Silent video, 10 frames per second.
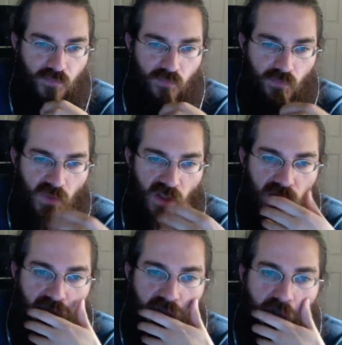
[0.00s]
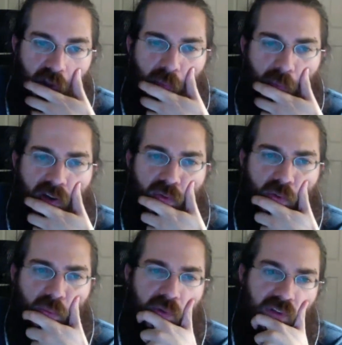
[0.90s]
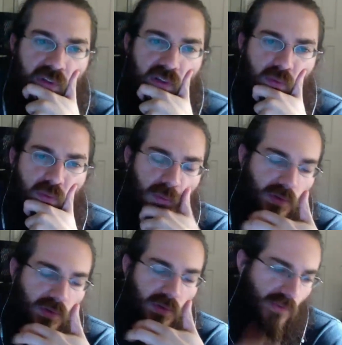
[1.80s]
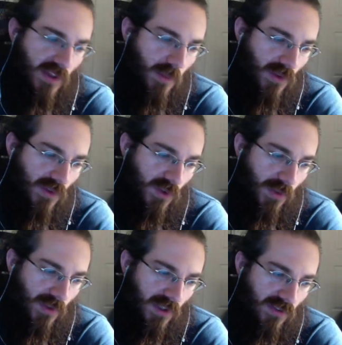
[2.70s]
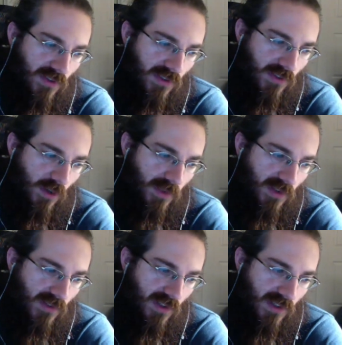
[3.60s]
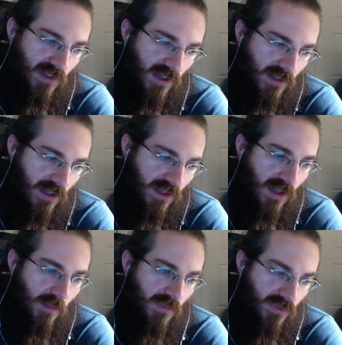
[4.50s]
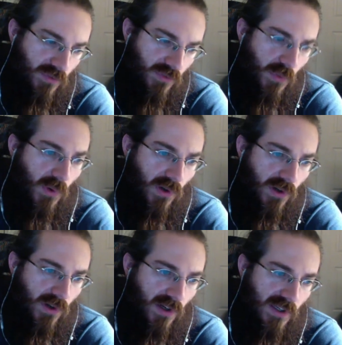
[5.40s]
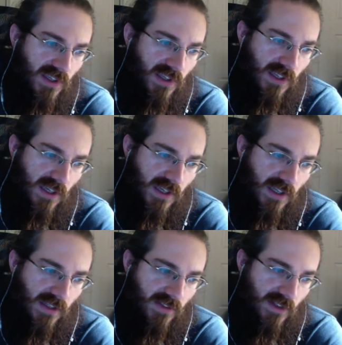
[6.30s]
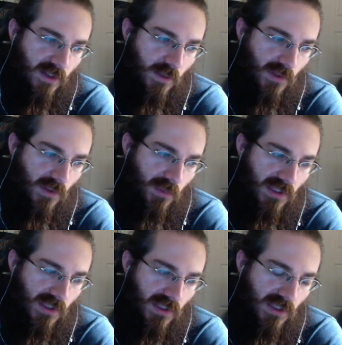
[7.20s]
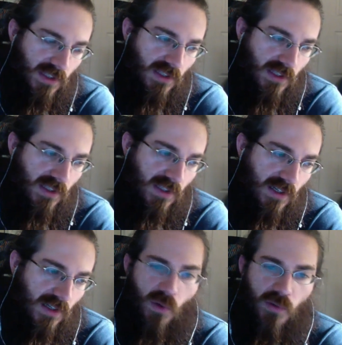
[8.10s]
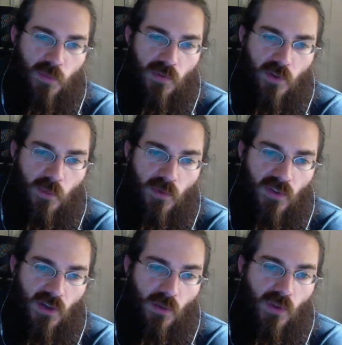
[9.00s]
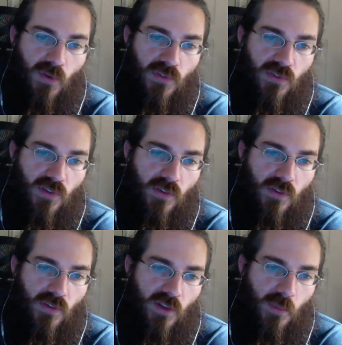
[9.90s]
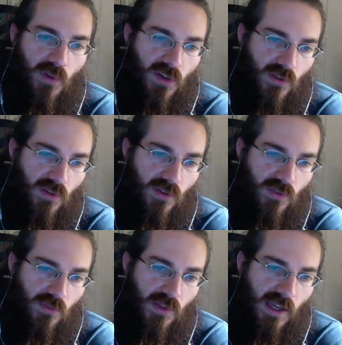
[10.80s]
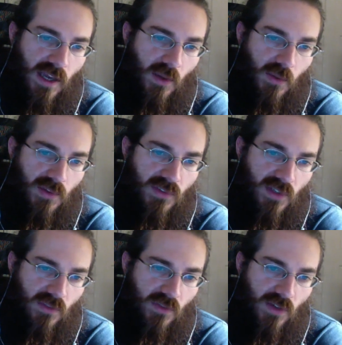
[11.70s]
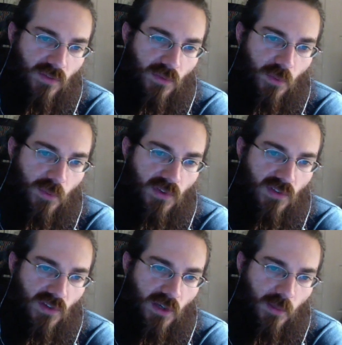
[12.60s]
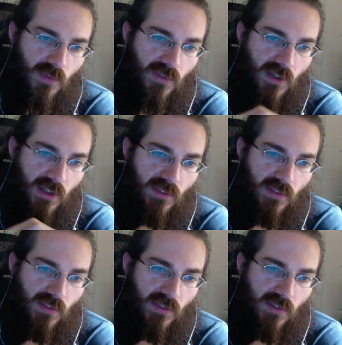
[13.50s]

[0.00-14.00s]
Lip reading: So all the product will be available in the OpenLegendRPG.com store, and it'll always be available there. Whether it's available in other outlets like DriveThruRPG or Amazon is